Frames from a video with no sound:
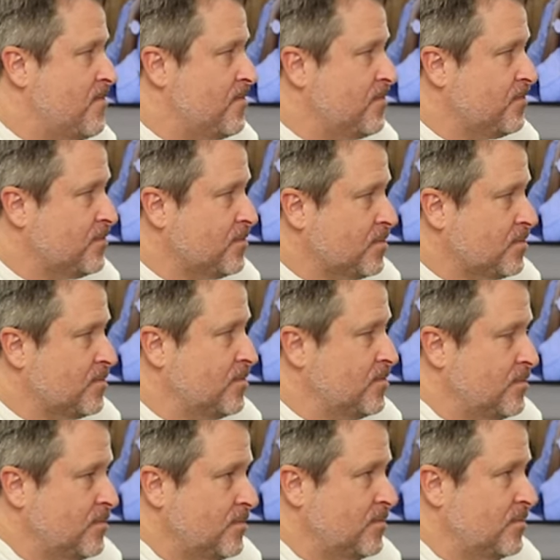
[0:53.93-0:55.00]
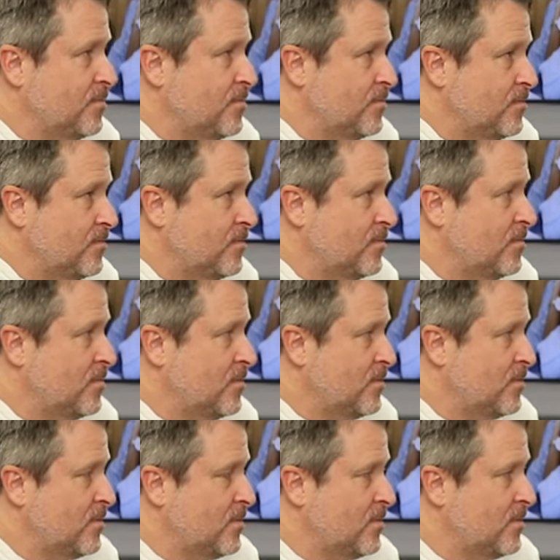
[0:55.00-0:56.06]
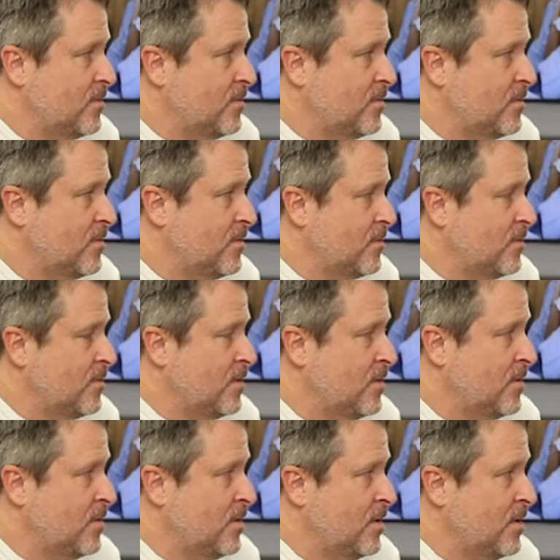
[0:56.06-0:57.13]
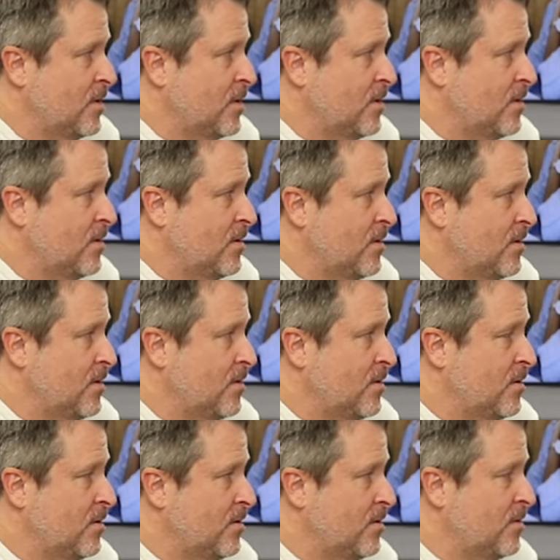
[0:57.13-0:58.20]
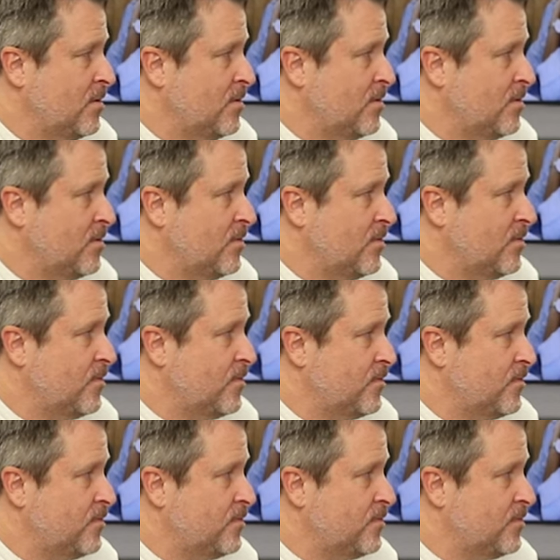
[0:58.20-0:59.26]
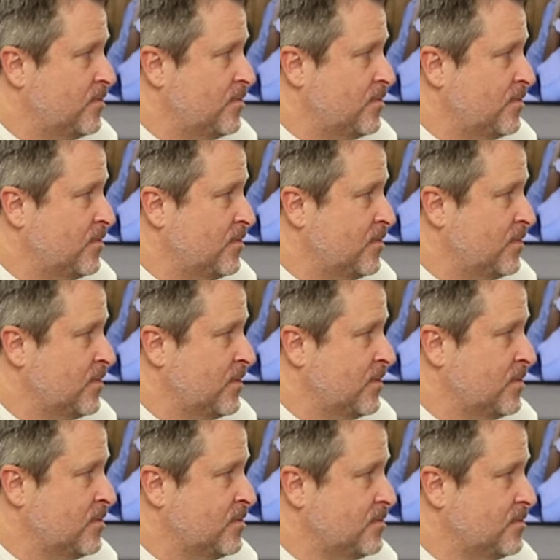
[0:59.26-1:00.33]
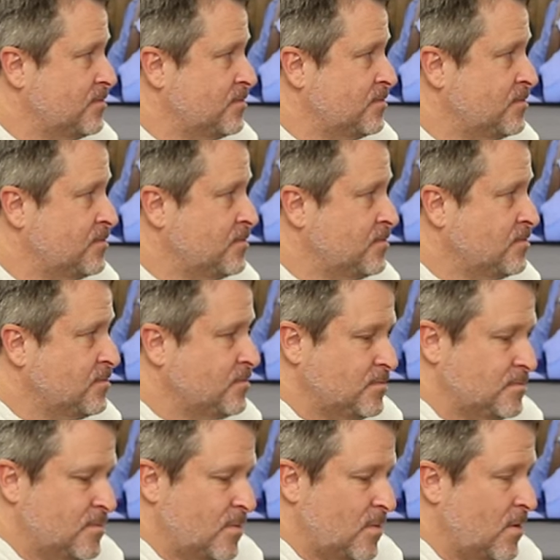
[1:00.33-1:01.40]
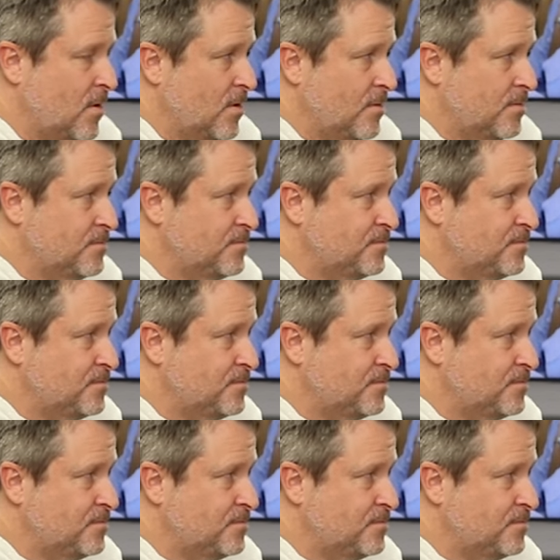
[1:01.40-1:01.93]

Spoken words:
The person shown says nothing.